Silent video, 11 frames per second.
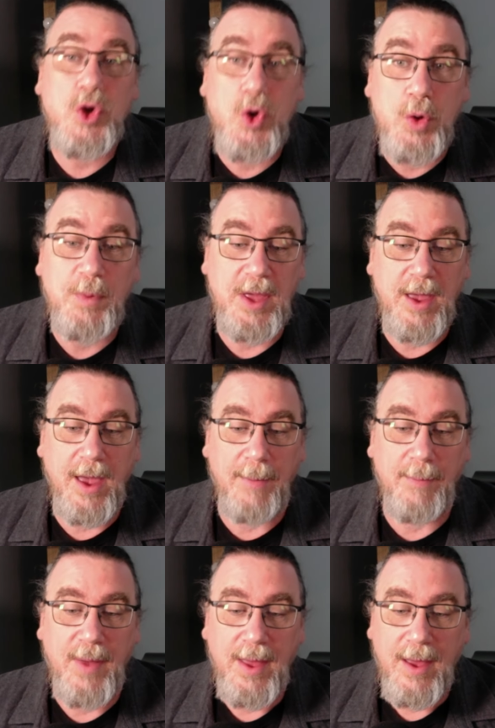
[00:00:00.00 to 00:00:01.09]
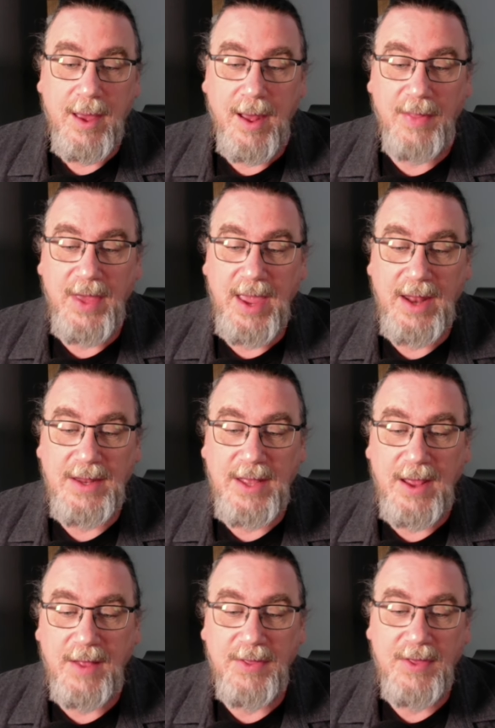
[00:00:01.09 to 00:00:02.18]
2 p.m. on the
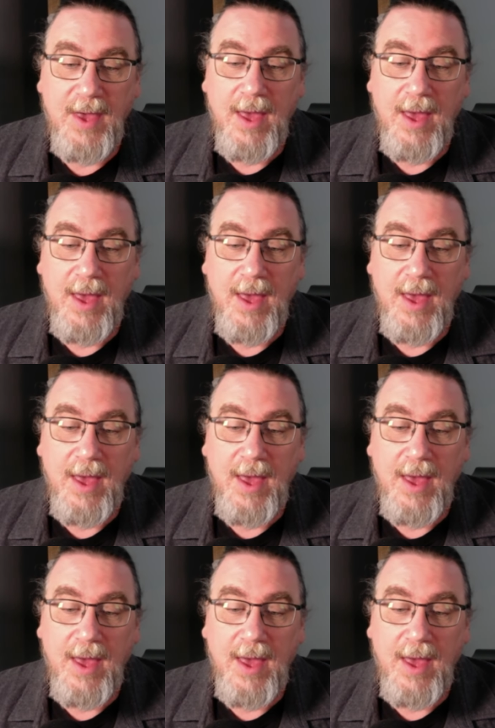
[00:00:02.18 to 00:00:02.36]
18th.